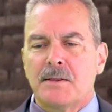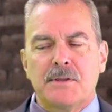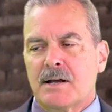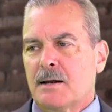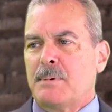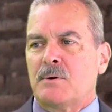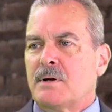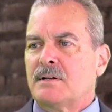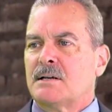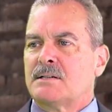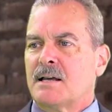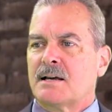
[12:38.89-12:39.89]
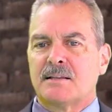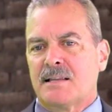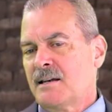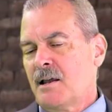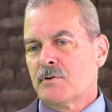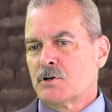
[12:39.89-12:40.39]
They're going to be written a ticket they
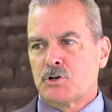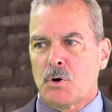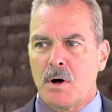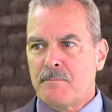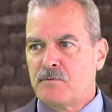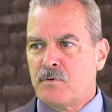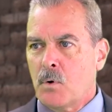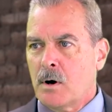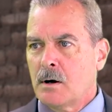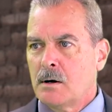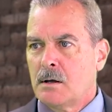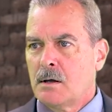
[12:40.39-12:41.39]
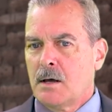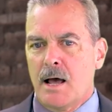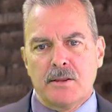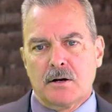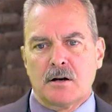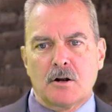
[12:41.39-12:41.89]
never show up for,
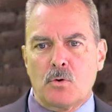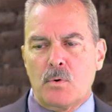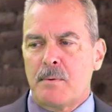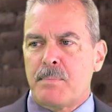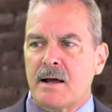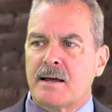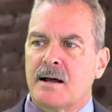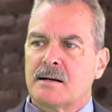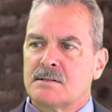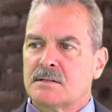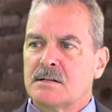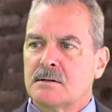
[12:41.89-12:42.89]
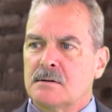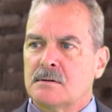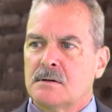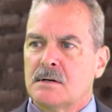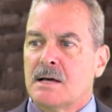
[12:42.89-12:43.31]
and they're going to go right back out and steal.